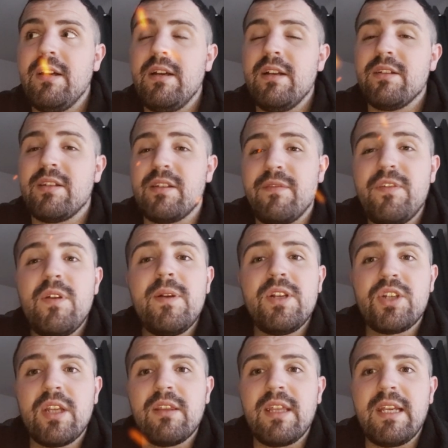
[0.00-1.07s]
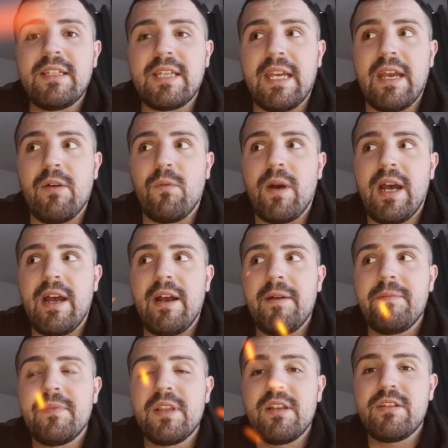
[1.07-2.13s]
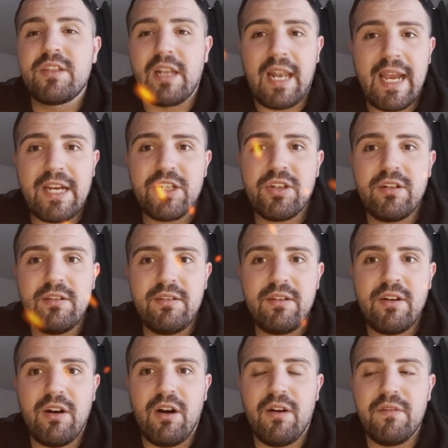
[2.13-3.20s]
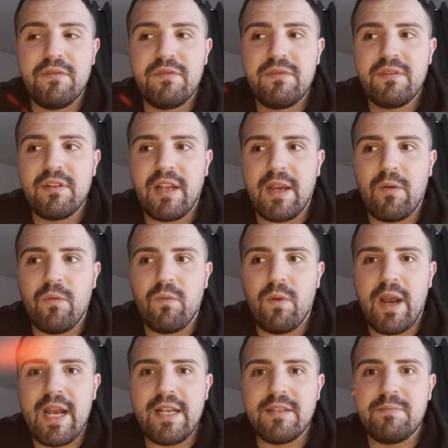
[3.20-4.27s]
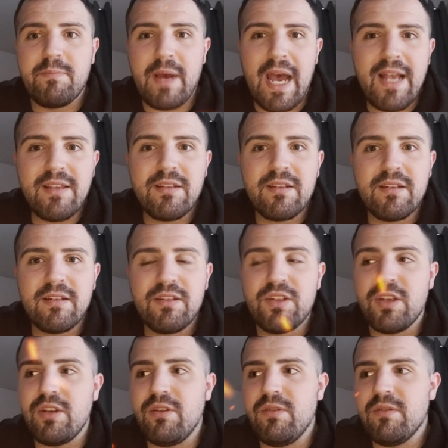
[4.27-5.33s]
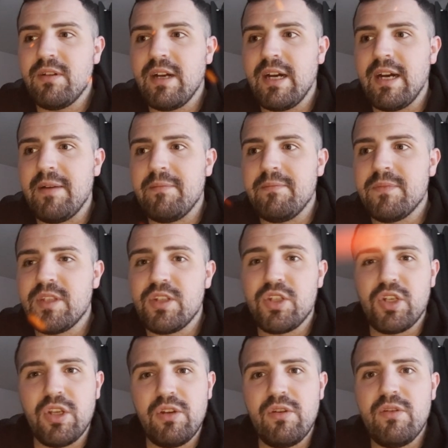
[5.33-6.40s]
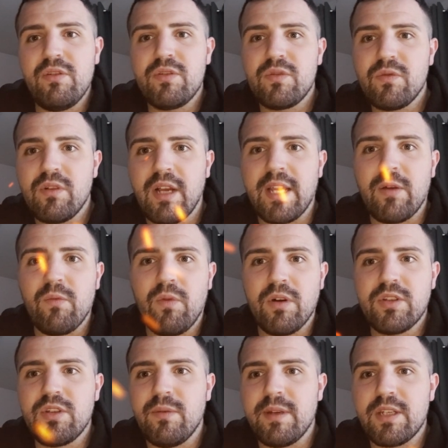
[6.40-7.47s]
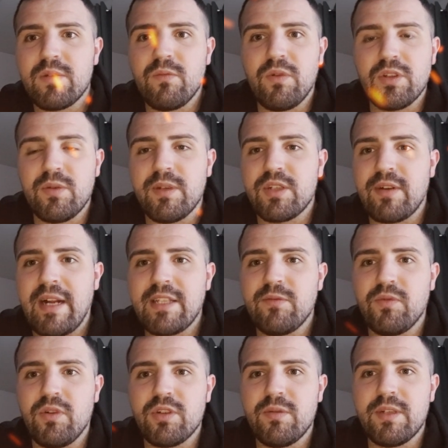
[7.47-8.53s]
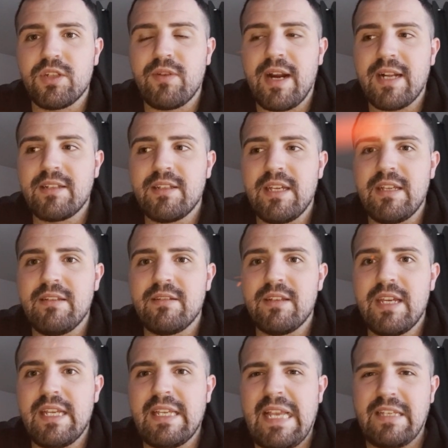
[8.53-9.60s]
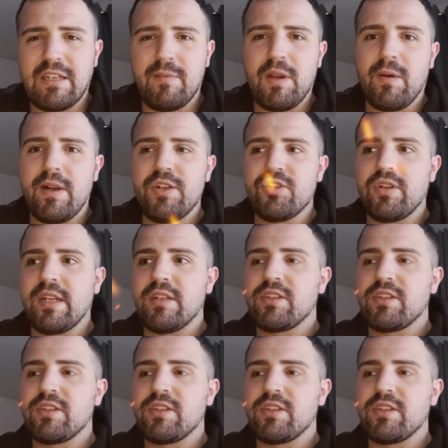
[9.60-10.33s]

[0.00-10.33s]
So there's a few interesting things here where selection of like where's best to choose, like what to extract and what not to extract is going to be quite interesting.